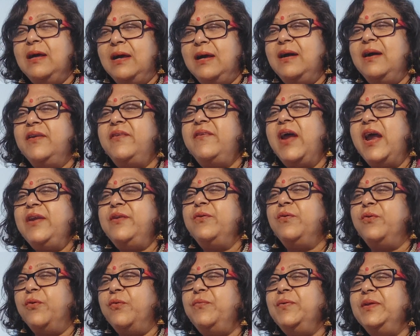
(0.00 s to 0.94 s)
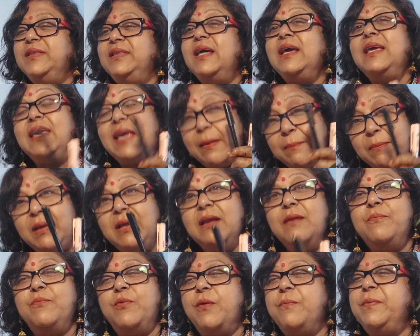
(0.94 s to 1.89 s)
try to go with the
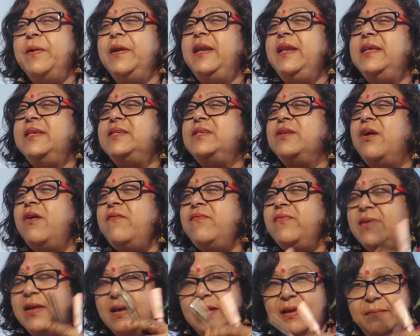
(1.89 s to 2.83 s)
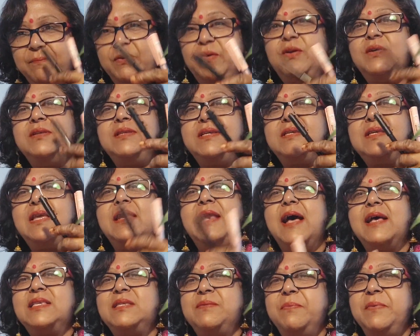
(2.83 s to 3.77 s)
chemical properties of, because this is a
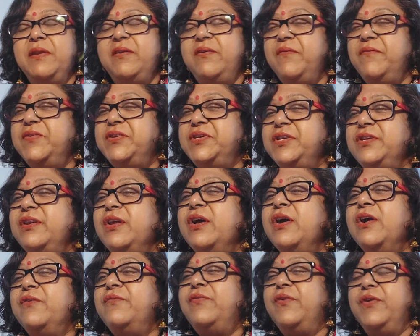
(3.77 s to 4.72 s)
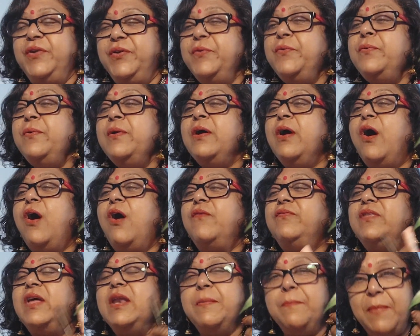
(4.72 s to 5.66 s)
last minute revision for you,
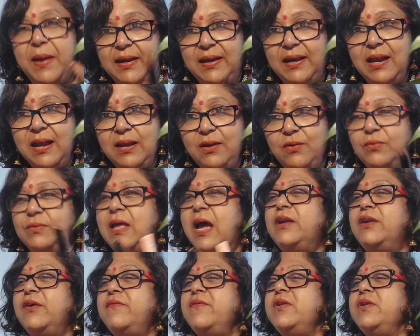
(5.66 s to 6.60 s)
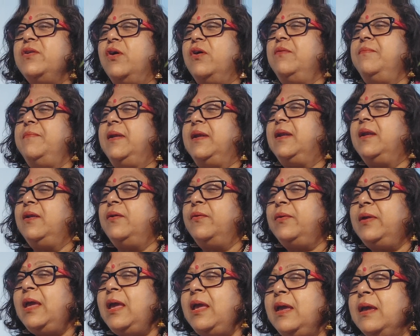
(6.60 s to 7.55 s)
of the metal to that of a non-metal.
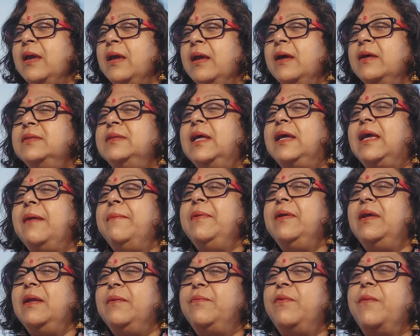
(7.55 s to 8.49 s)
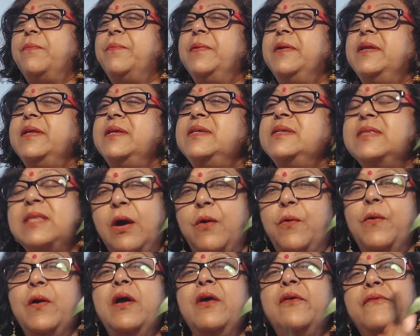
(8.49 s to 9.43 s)
Okay, the chemical properties.
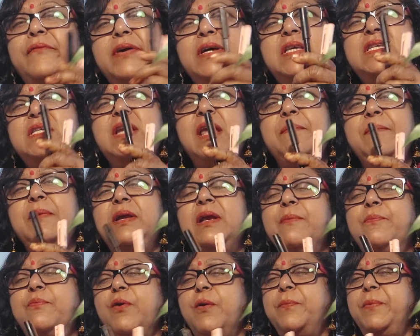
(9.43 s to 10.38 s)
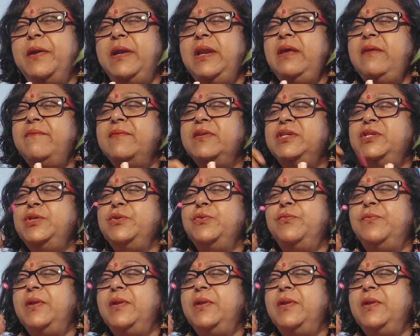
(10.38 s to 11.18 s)
Now, first chemical property which you will